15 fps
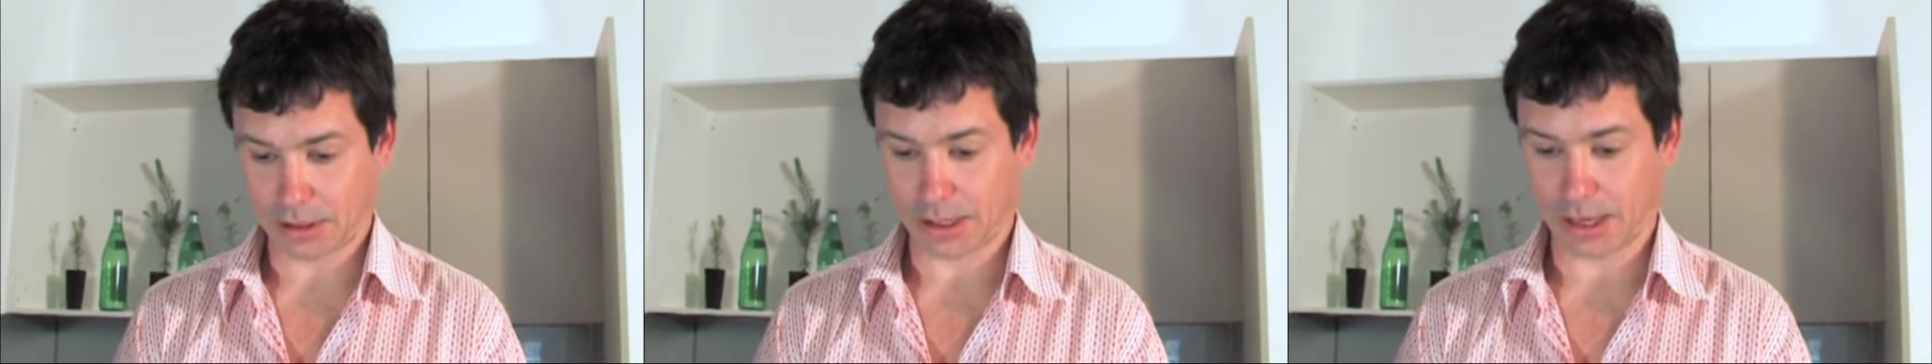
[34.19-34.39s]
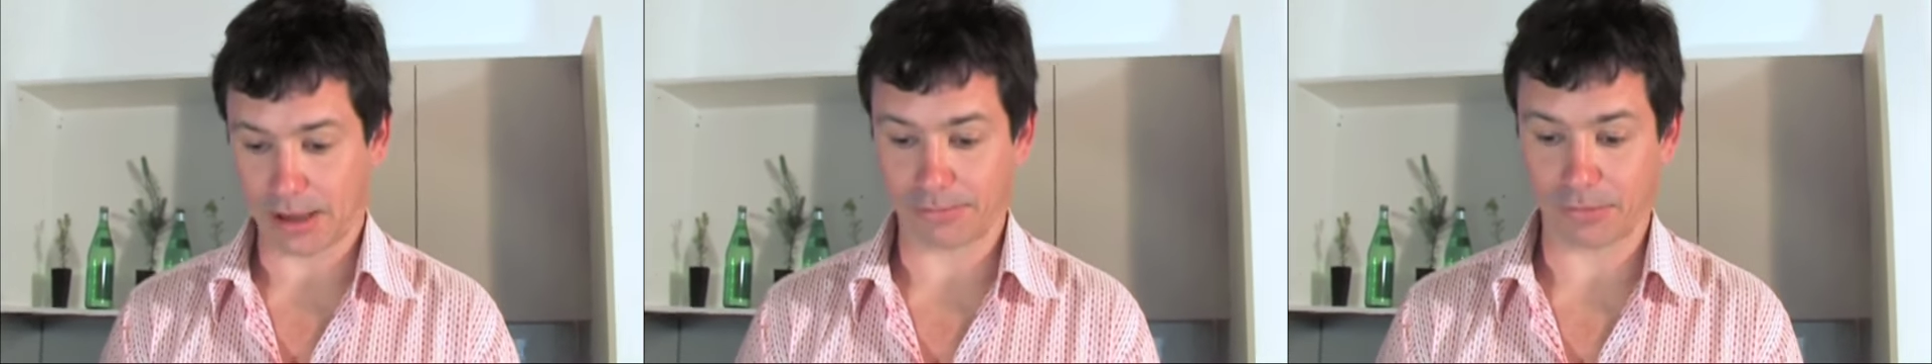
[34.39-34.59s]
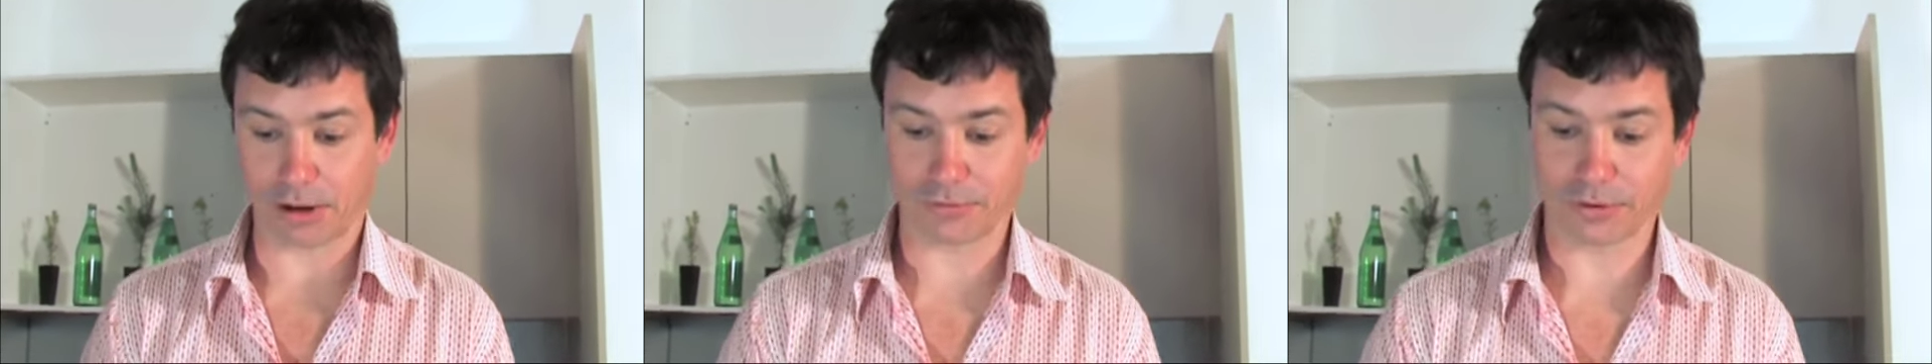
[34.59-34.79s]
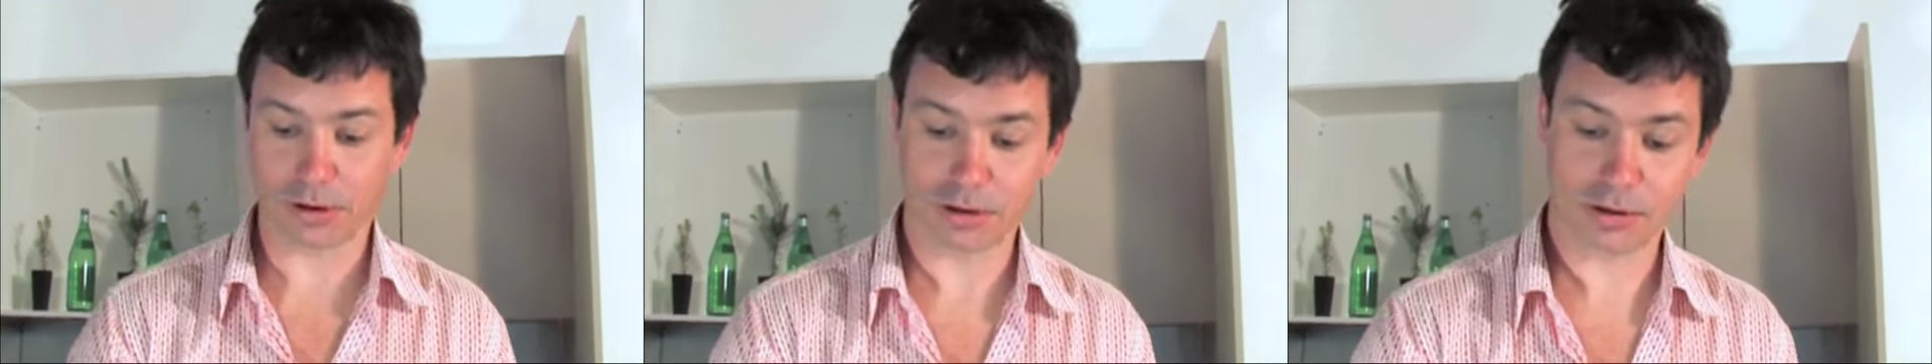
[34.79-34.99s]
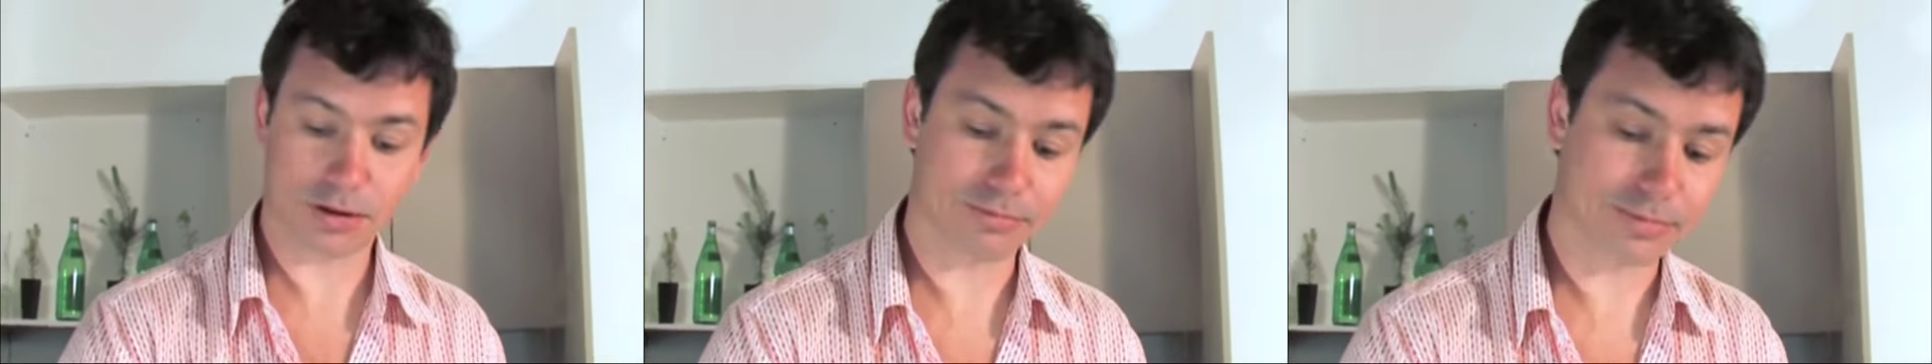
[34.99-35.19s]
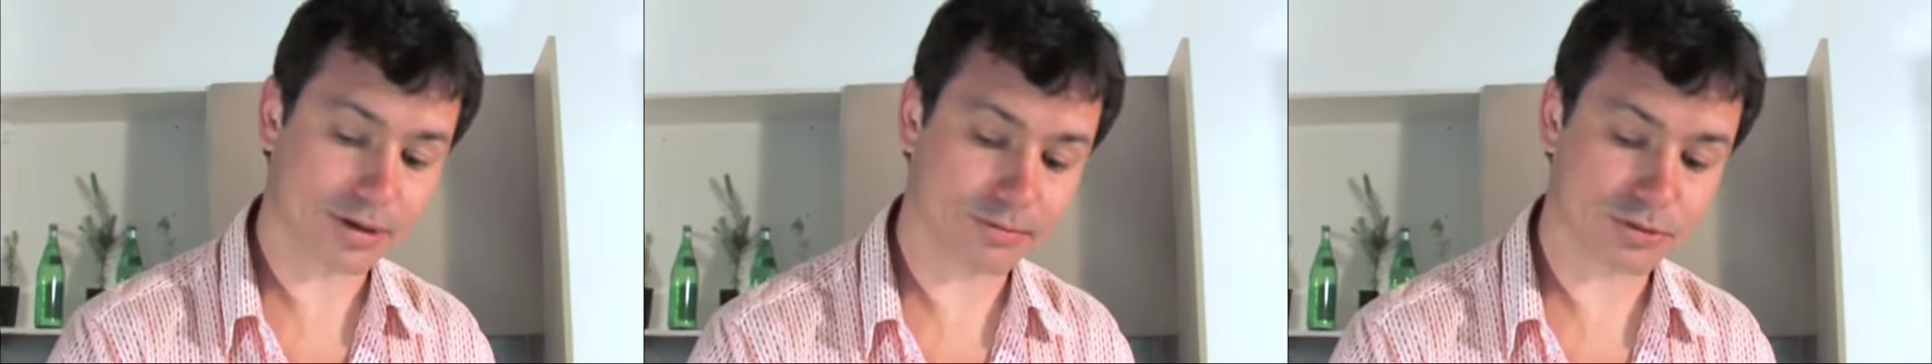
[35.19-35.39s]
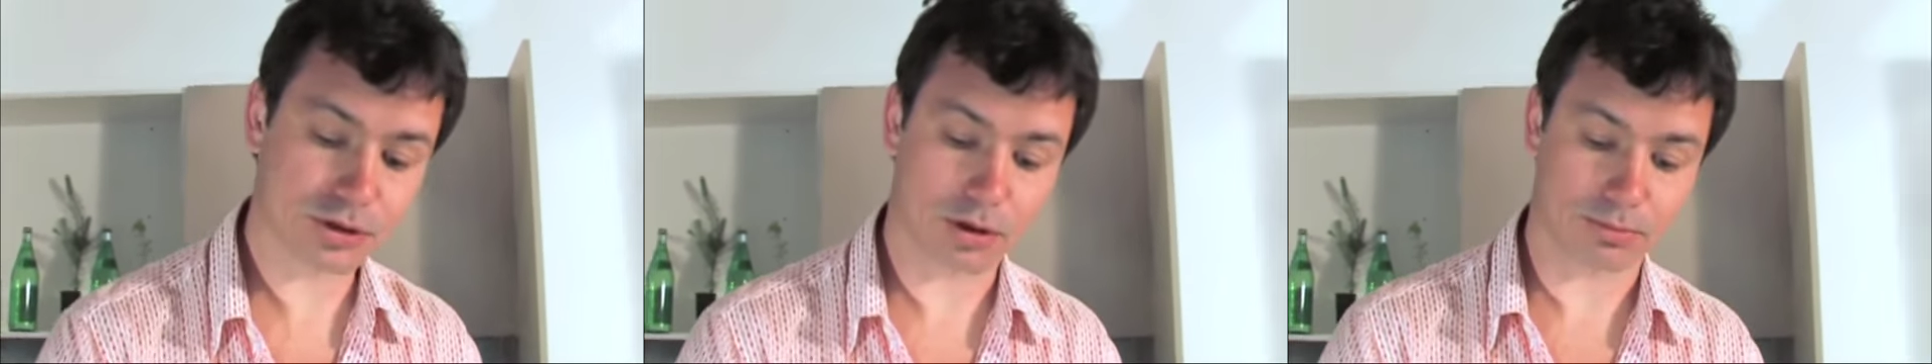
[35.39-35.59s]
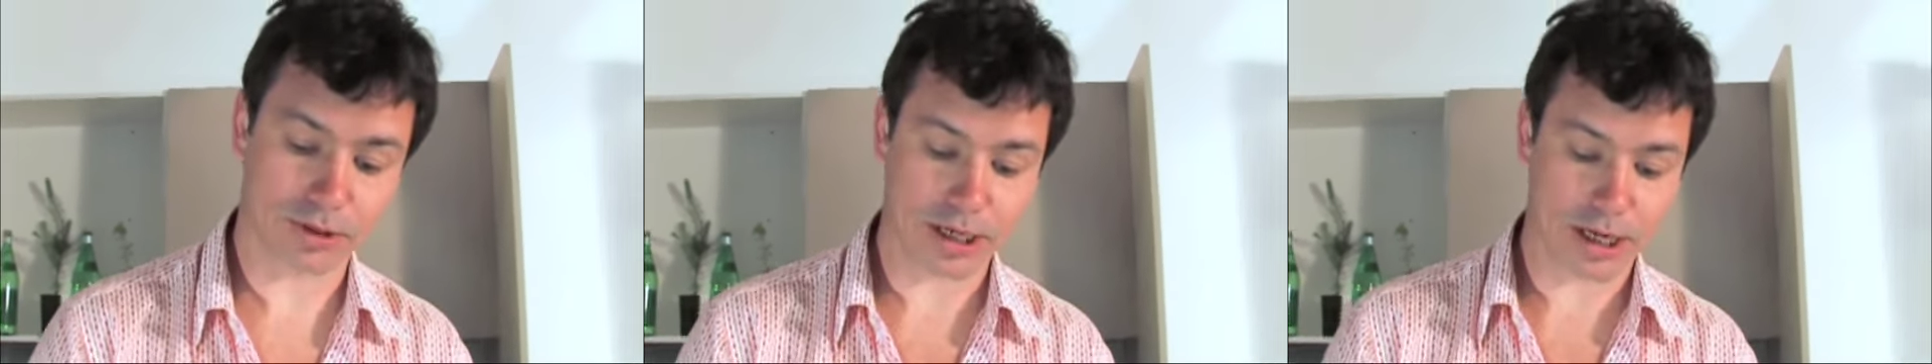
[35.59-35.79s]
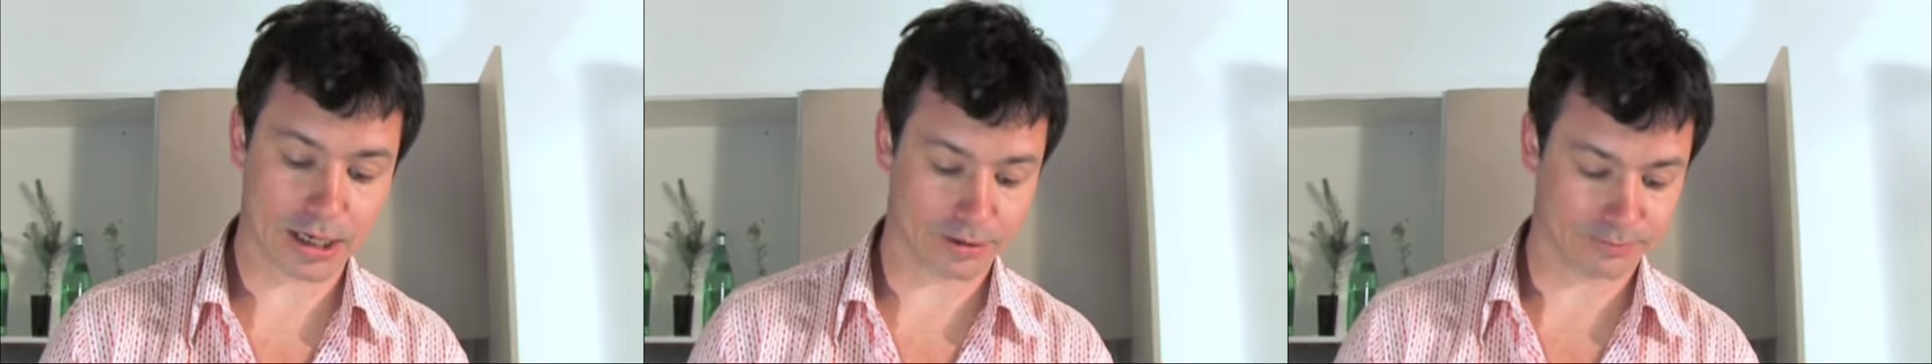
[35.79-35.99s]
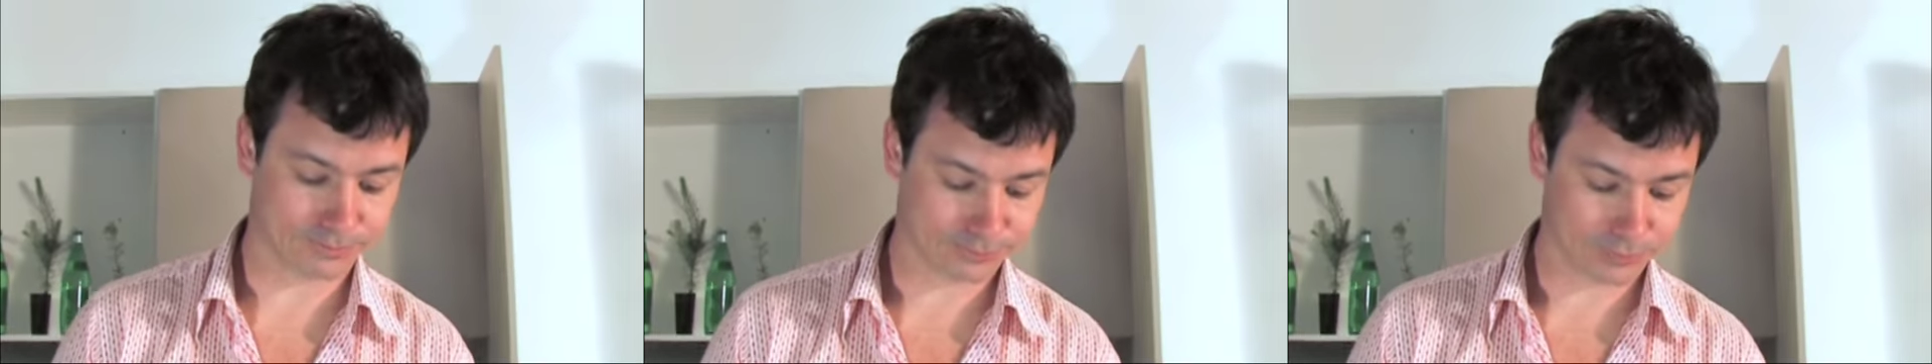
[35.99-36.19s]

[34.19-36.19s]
I've got some chopped garlic,